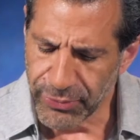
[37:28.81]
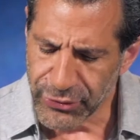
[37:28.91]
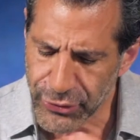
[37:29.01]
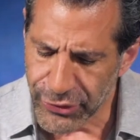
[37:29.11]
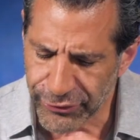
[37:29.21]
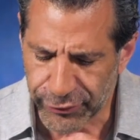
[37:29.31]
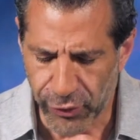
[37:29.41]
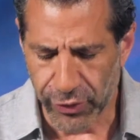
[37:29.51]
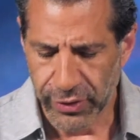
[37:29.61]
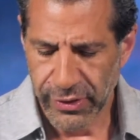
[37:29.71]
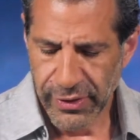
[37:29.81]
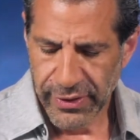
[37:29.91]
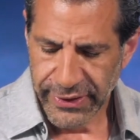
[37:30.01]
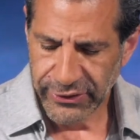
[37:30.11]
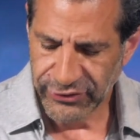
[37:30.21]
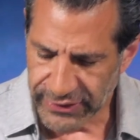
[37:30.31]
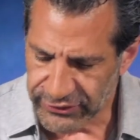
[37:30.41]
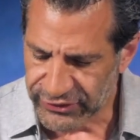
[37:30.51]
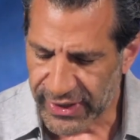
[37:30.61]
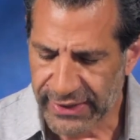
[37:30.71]
beautiful His
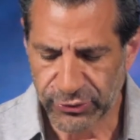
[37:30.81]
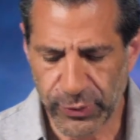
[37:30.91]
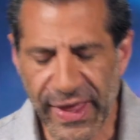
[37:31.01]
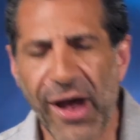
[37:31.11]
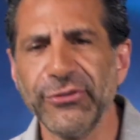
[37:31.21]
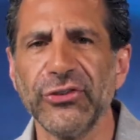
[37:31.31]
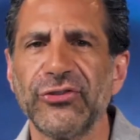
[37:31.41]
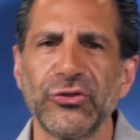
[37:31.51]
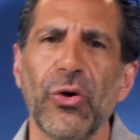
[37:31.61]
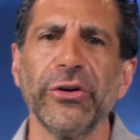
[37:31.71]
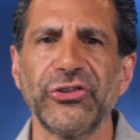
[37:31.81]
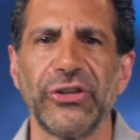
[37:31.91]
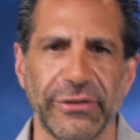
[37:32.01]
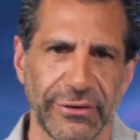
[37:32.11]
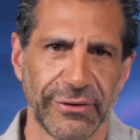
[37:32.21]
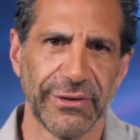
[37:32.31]
insights, without distortion,